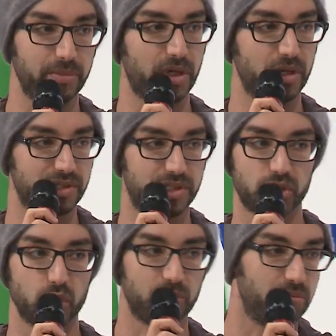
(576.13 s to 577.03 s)
because
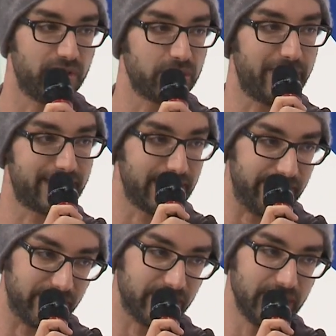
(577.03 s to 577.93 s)
this makes
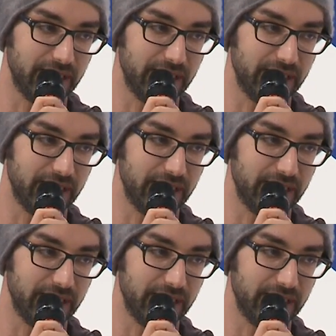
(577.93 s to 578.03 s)
sense.